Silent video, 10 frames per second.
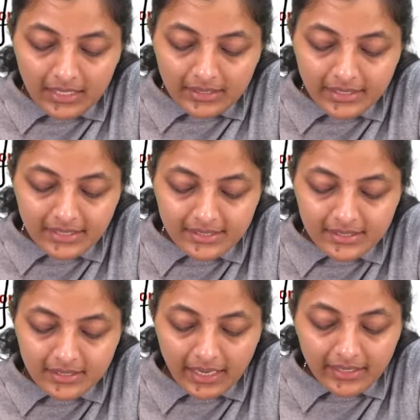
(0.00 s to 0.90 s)
Next,
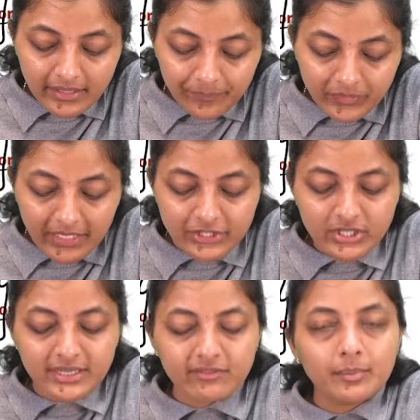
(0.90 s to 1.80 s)
and
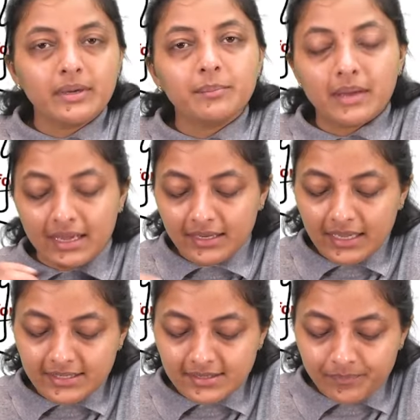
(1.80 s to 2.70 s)
Asian Development Bank
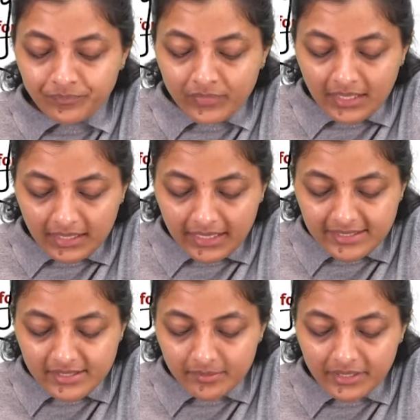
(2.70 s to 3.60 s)
has
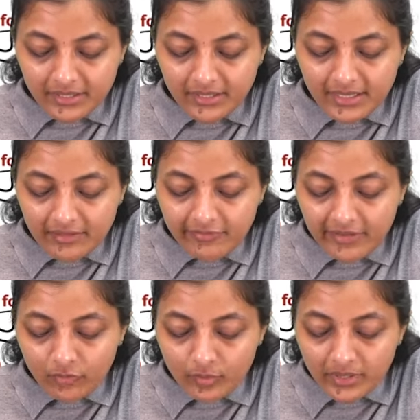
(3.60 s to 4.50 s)
estimated that we
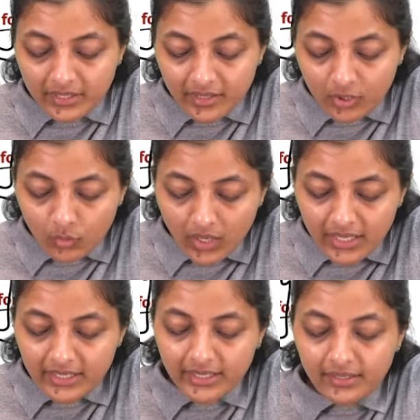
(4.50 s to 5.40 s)
would be
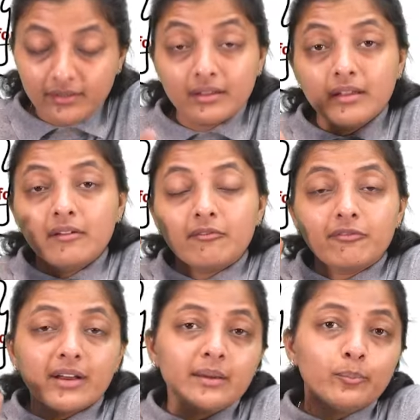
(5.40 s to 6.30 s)
requiring
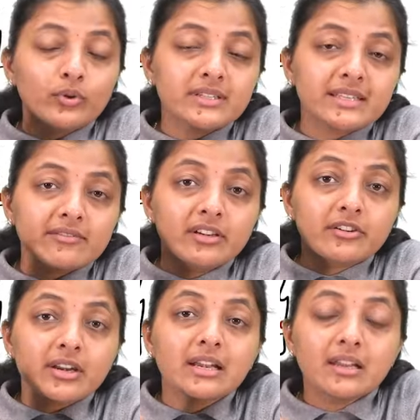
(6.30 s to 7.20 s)
one point seven
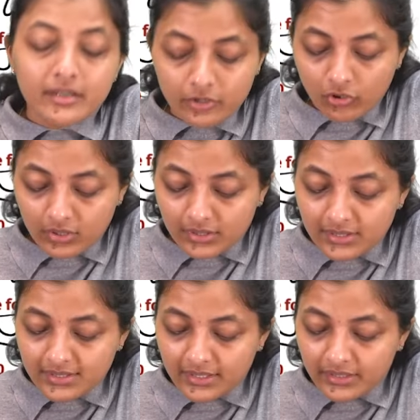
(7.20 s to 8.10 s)
trillion
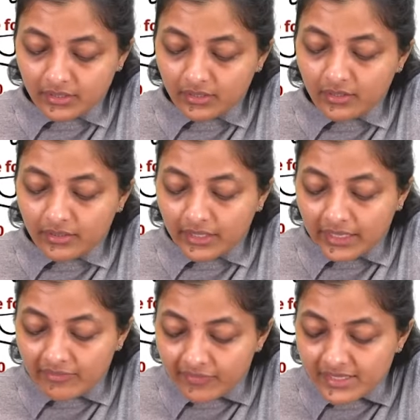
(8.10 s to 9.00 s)
dollars a year
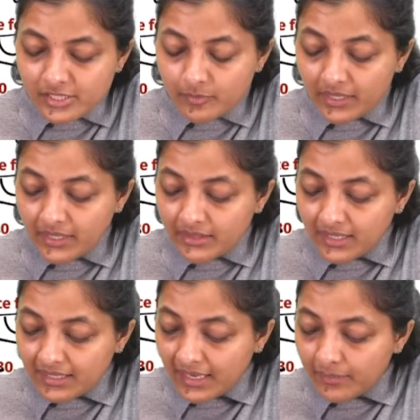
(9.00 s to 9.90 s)
investment in the
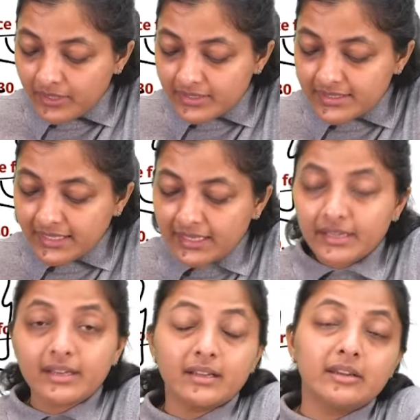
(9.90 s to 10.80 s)
climate
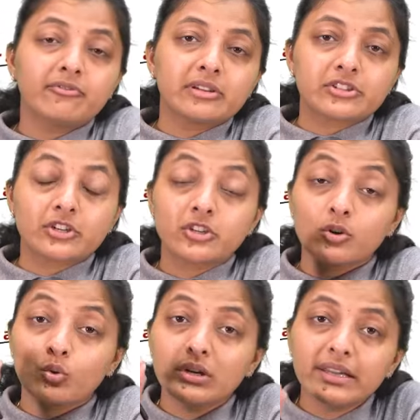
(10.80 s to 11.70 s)
resilient infrastructure
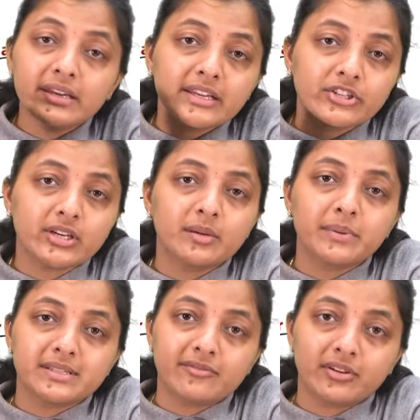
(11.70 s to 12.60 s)
only in Asia and
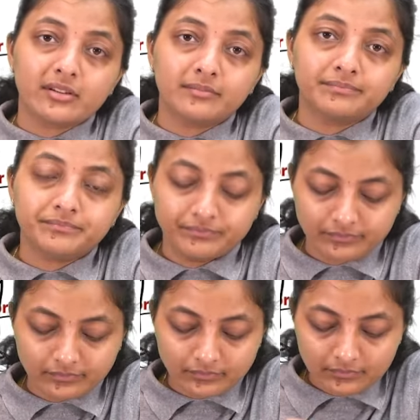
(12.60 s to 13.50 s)
Pacific.
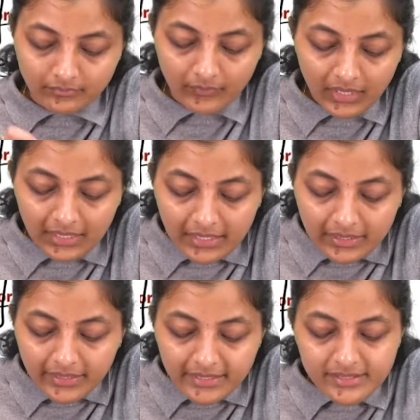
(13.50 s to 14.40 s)

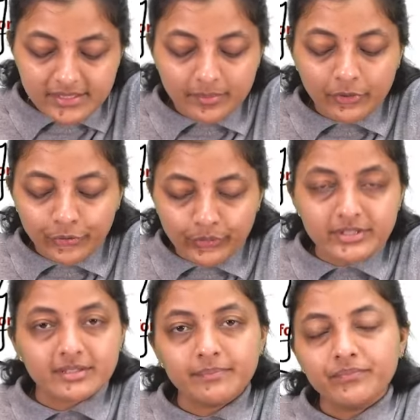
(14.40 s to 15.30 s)
Next is about
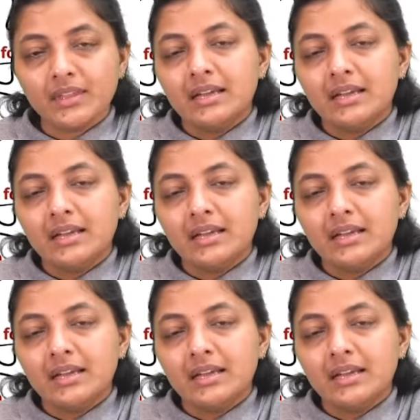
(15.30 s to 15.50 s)
tourism.